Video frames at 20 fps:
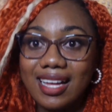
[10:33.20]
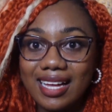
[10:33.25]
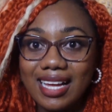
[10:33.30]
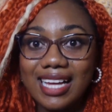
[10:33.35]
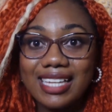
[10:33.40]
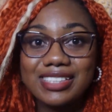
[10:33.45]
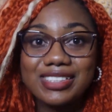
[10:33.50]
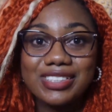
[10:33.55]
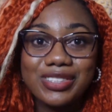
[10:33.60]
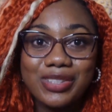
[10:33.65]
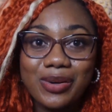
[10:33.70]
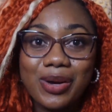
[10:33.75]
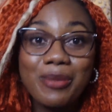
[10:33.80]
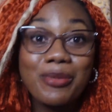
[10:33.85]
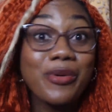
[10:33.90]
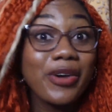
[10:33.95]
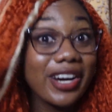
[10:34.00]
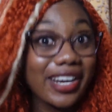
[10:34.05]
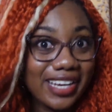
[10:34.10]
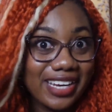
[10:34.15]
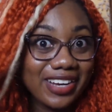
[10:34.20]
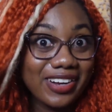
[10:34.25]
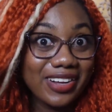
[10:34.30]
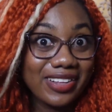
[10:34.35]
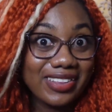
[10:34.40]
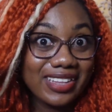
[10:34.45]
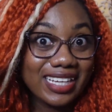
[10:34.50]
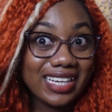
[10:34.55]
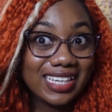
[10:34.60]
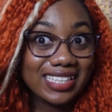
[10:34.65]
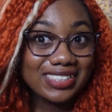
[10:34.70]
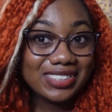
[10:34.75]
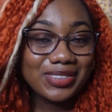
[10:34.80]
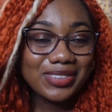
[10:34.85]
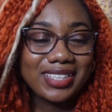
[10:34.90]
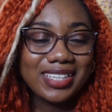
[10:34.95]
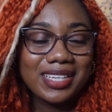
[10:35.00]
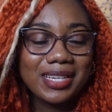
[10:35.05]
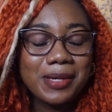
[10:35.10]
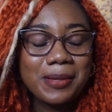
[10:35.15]
And so I'm working on that,
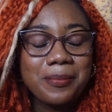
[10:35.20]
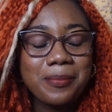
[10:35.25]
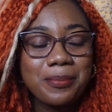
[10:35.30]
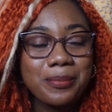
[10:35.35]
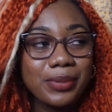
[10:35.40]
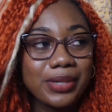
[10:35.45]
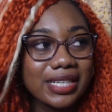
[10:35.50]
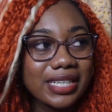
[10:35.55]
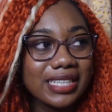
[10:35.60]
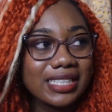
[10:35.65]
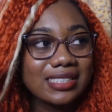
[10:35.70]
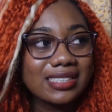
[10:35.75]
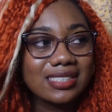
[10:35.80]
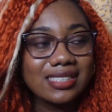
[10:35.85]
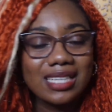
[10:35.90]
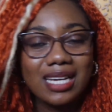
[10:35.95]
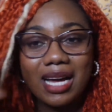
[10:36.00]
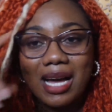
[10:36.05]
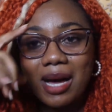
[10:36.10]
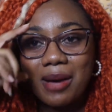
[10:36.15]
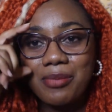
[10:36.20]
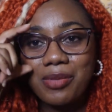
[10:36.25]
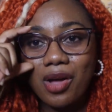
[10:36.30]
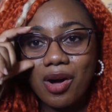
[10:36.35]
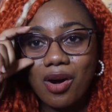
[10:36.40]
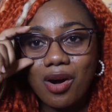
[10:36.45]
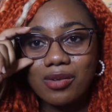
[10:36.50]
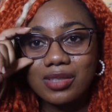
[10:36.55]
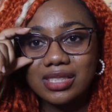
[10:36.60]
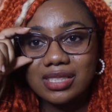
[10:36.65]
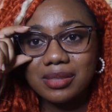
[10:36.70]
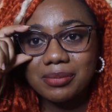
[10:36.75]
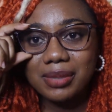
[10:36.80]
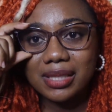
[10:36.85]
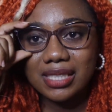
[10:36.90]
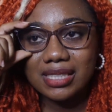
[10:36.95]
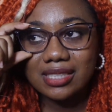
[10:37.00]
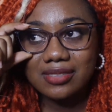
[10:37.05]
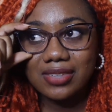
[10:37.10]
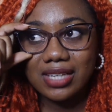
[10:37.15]
okay? But I'm not always the
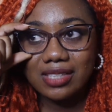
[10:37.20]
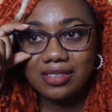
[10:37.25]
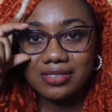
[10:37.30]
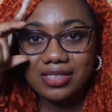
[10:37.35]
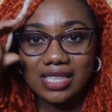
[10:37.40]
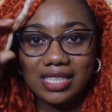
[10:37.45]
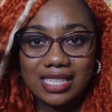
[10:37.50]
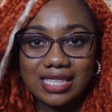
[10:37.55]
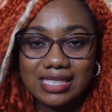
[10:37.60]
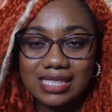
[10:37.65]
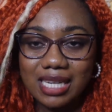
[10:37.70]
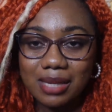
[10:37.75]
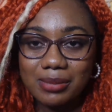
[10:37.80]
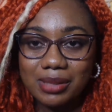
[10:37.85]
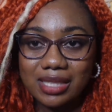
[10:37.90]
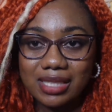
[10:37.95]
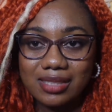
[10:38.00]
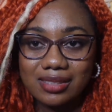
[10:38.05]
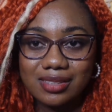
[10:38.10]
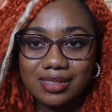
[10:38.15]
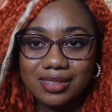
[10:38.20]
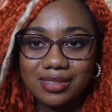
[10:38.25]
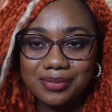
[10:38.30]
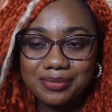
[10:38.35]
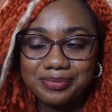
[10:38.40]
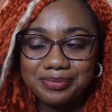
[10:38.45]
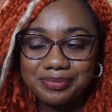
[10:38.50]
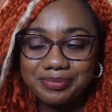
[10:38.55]
biggest fan of taking tablets.